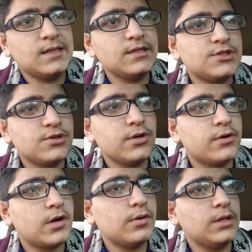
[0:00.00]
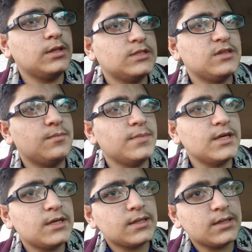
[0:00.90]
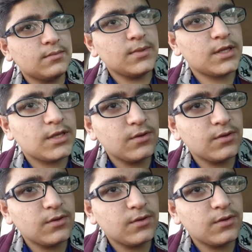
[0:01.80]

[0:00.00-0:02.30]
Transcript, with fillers: let's show you around a little bit and make